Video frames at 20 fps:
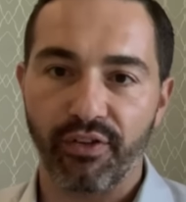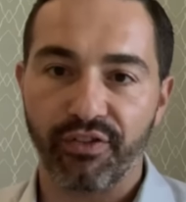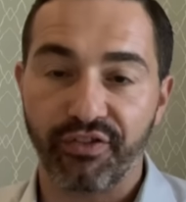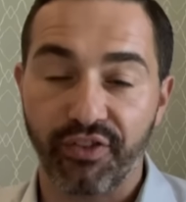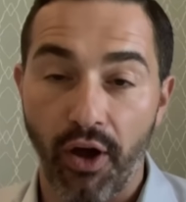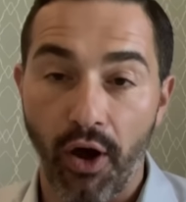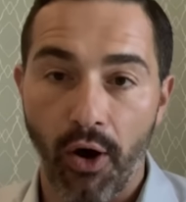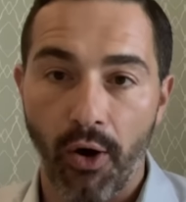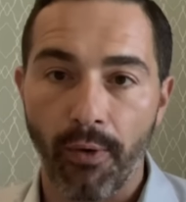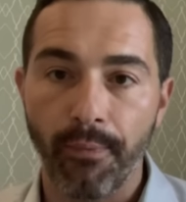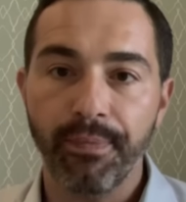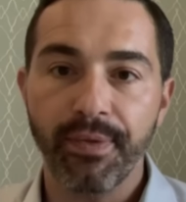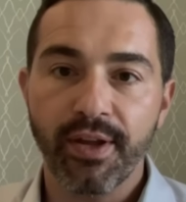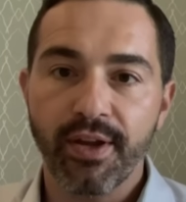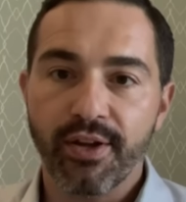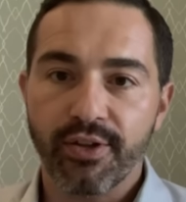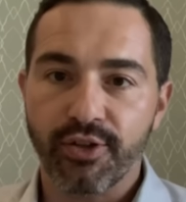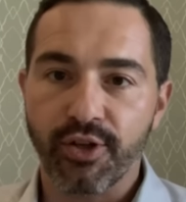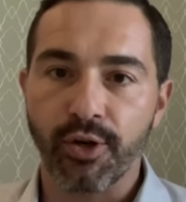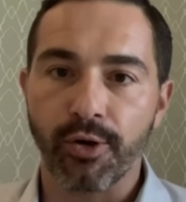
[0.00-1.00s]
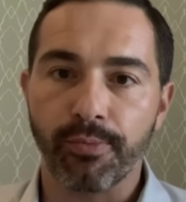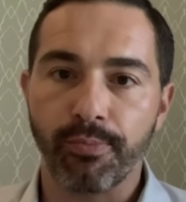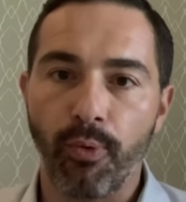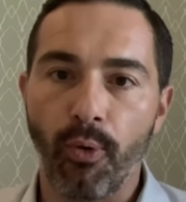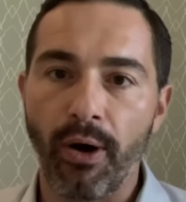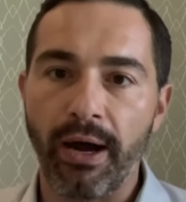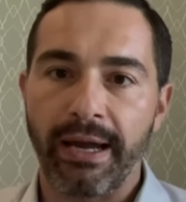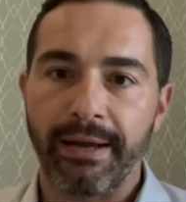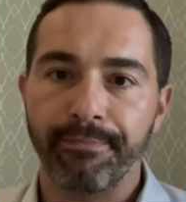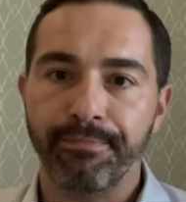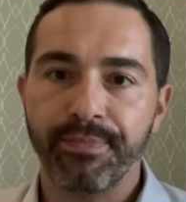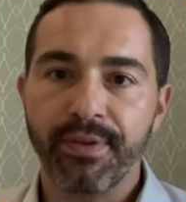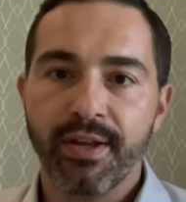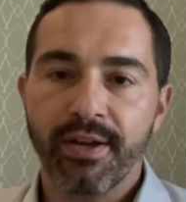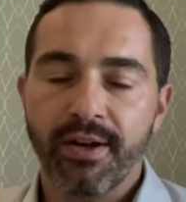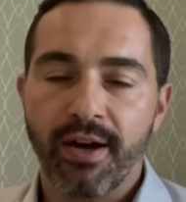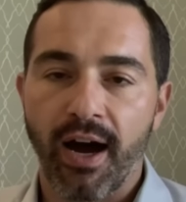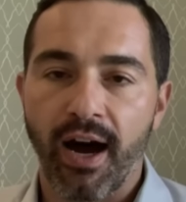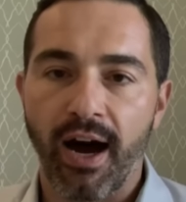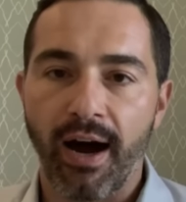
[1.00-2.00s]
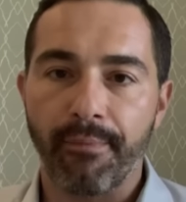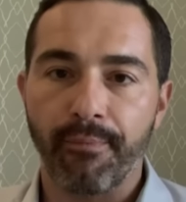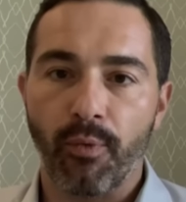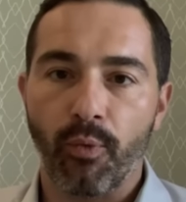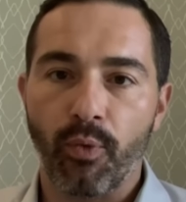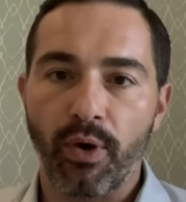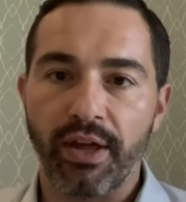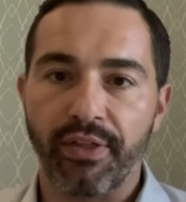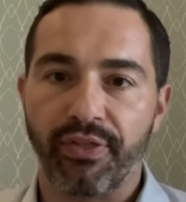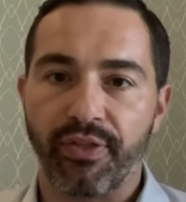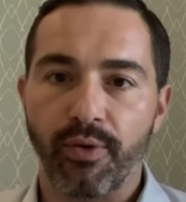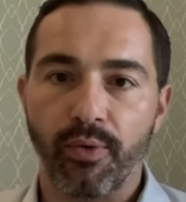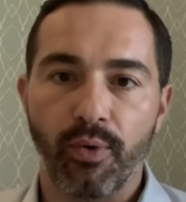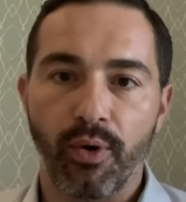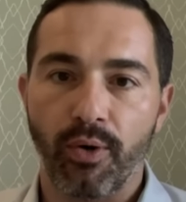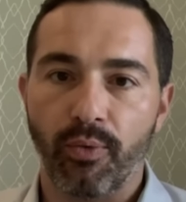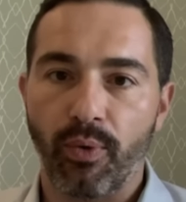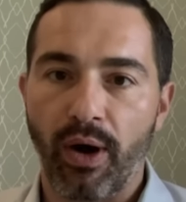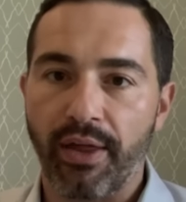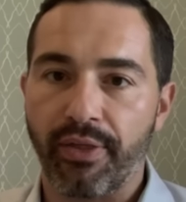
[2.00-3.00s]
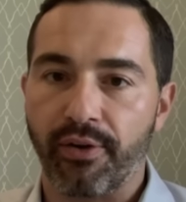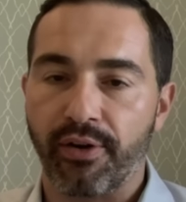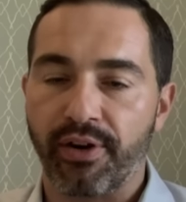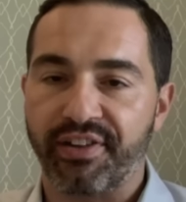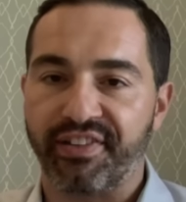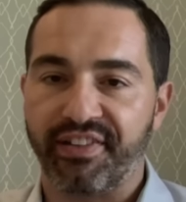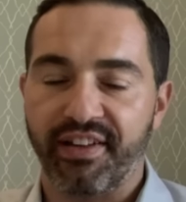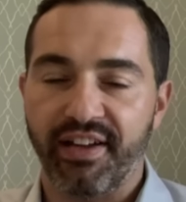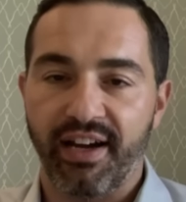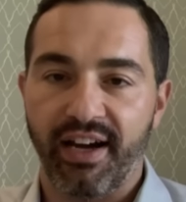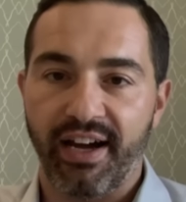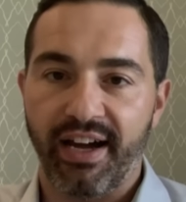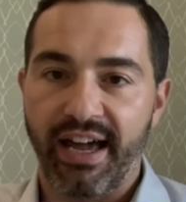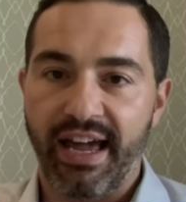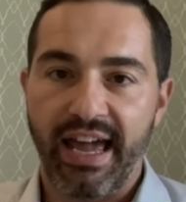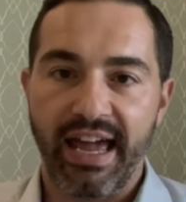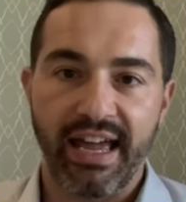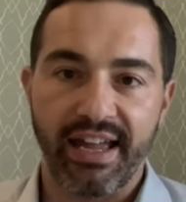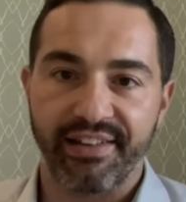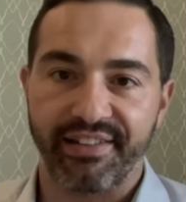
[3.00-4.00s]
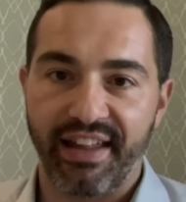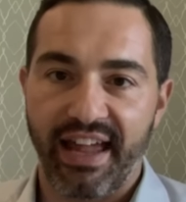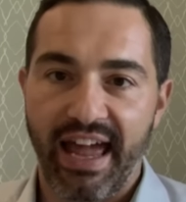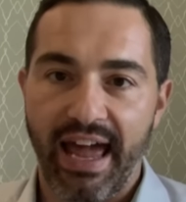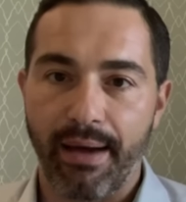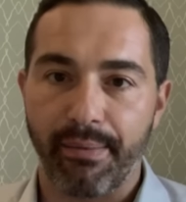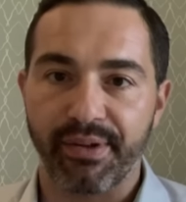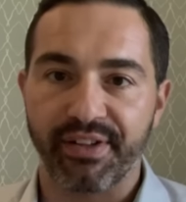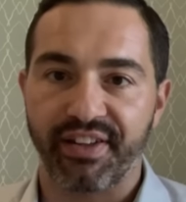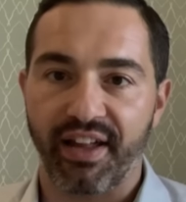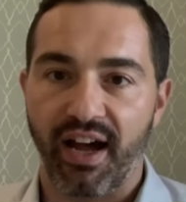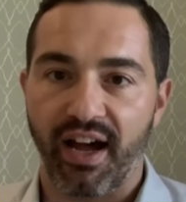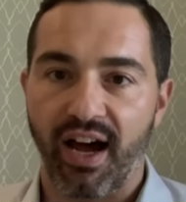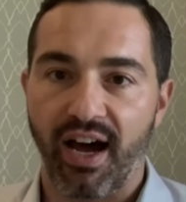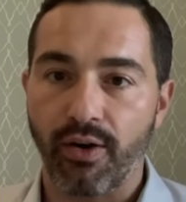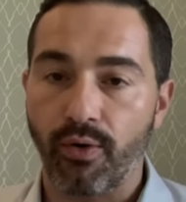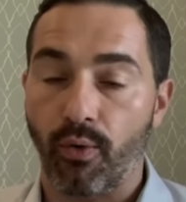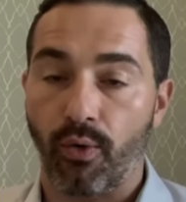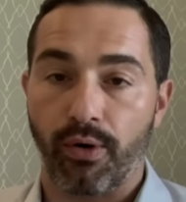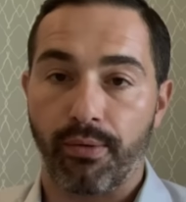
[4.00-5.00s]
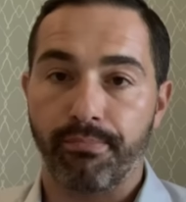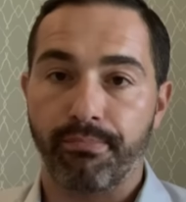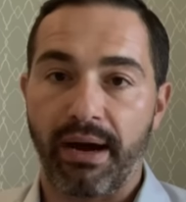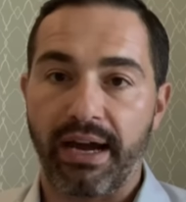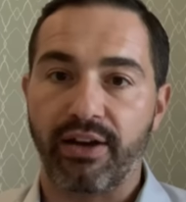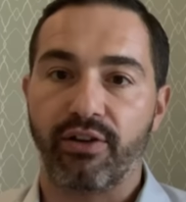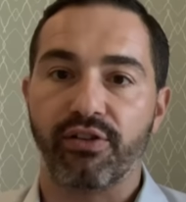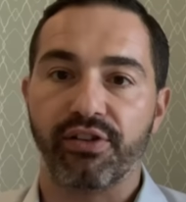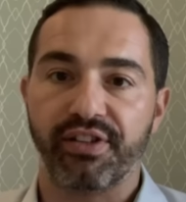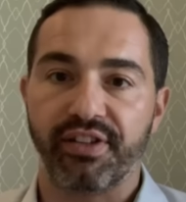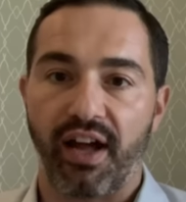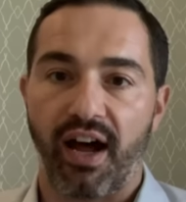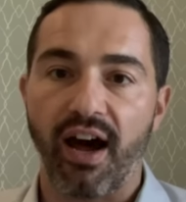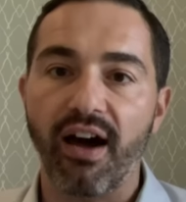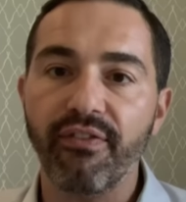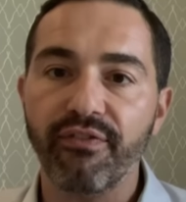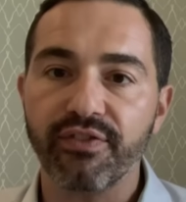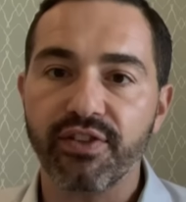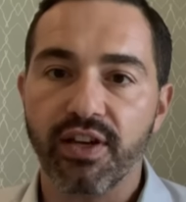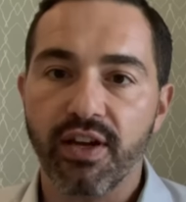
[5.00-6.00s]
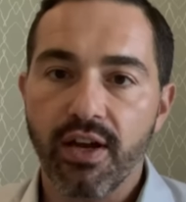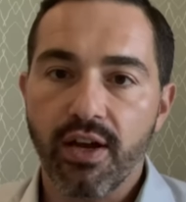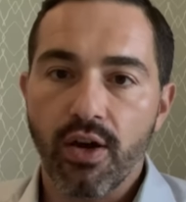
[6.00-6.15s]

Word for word: So to your point, um, with whether it's uh, it's Amazon or Microsoft,